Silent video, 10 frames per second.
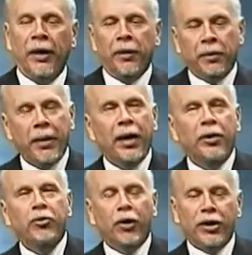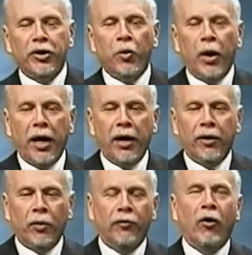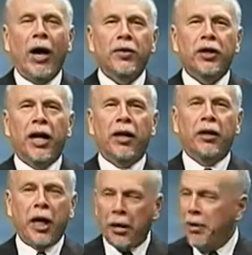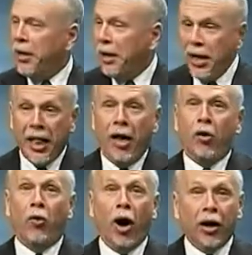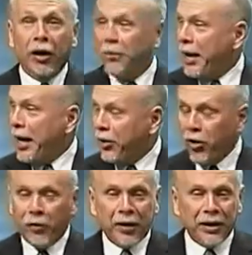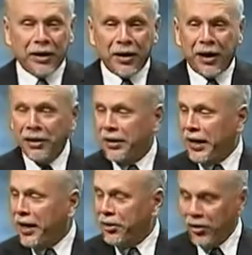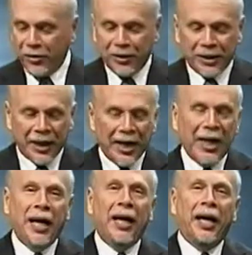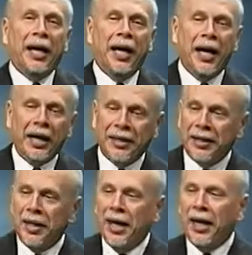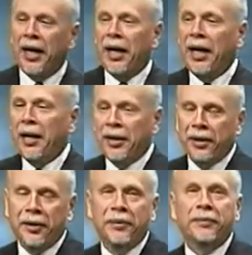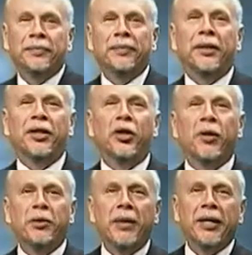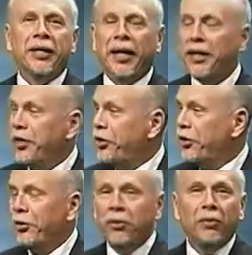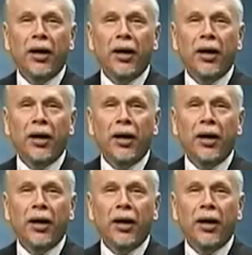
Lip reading: The man trudged away. 3 or 4 hours later, came crawling back over the sand dunes. And the Jewish man said, did you